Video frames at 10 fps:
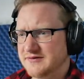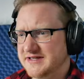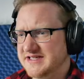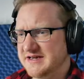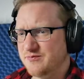
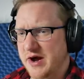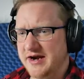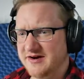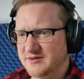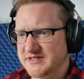Is it getting
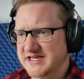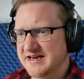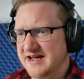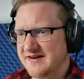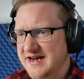brighter as we
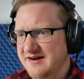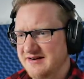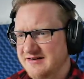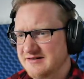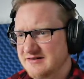stand out here?
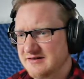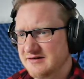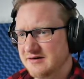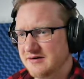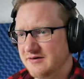
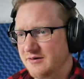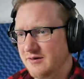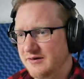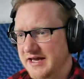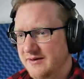
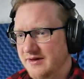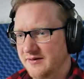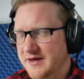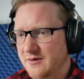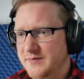Okay, well,
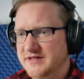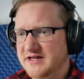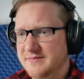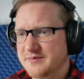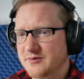we opened it
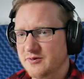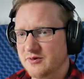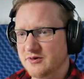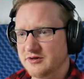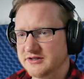up.
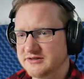Ooh,